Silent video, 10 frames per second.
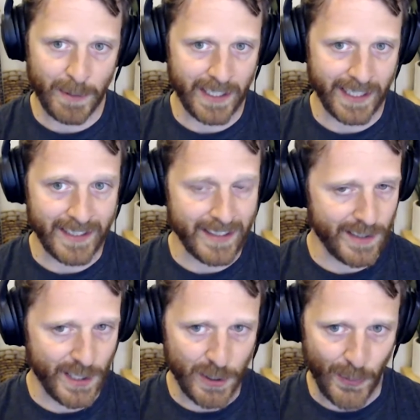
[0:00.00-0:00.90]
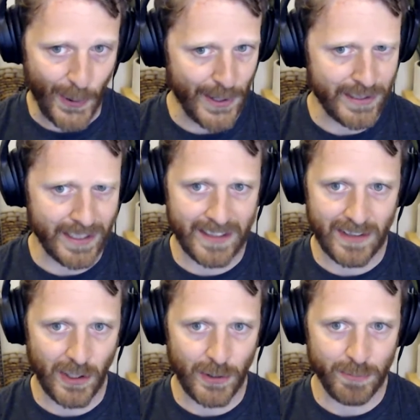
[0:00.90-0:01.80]
but like it still works and it's
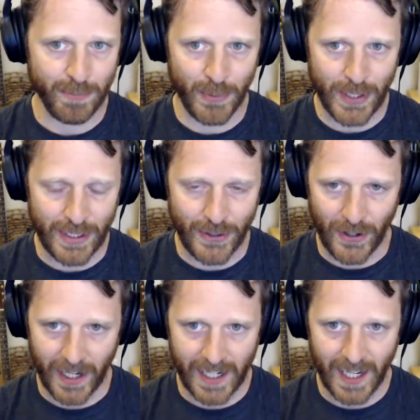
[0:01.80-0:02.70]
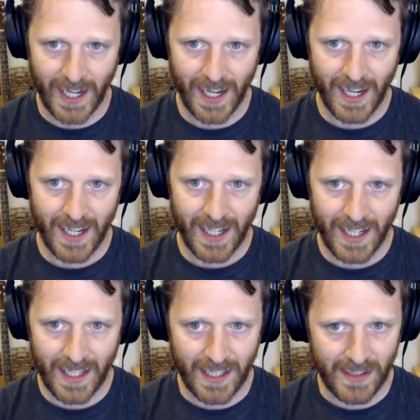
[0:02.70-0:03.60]
still pretty great,
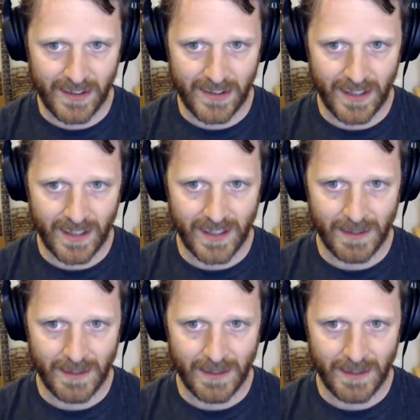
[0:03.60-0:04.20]
is